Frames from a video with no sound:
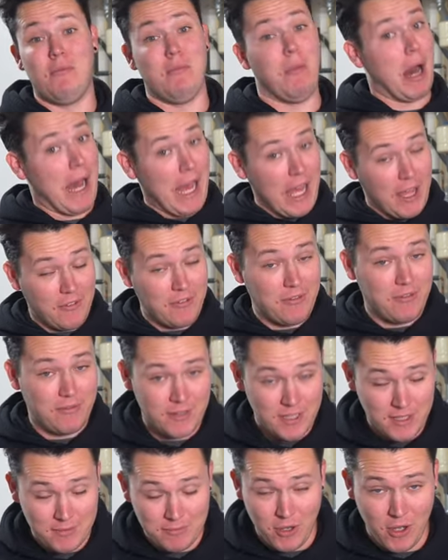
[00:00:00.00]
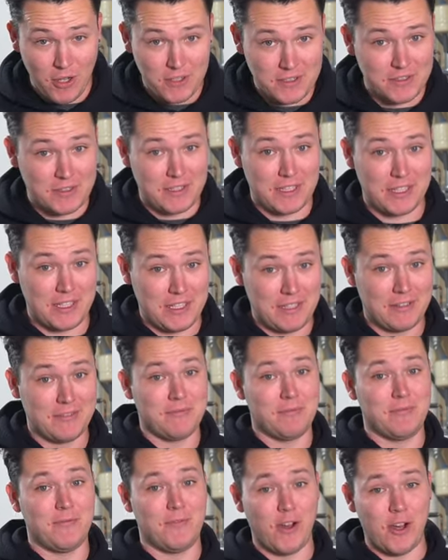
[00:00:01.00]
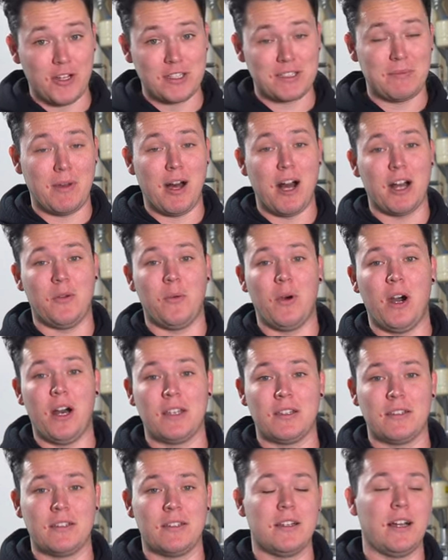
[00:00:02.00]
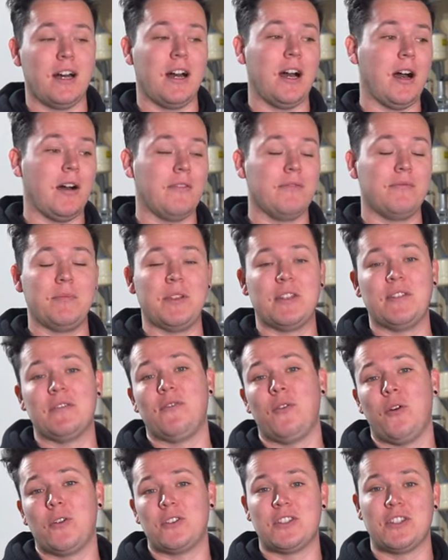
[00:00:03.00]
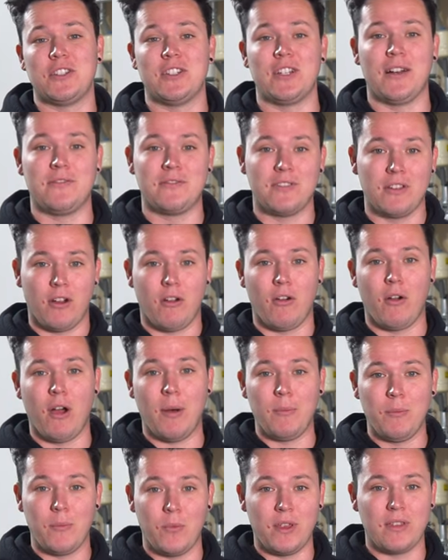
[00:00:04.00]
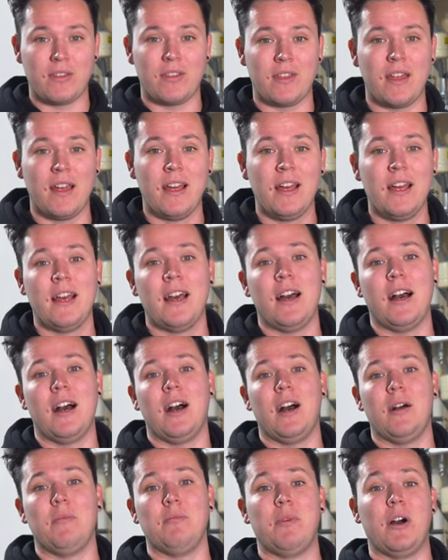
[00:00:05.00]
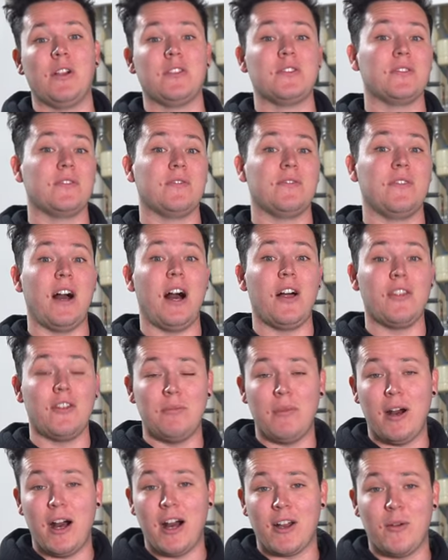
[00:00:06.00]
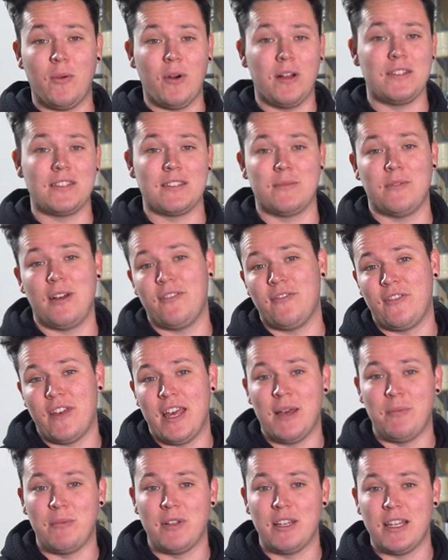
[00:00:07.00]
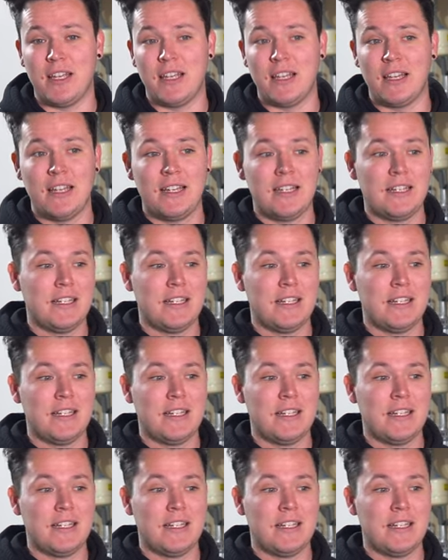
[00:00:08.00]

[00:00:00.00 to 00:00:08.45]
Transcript: my personally first Mark 1. Uh, I've been fortunate enough to grow up with uh, a bunch of other Mark 1s in my family.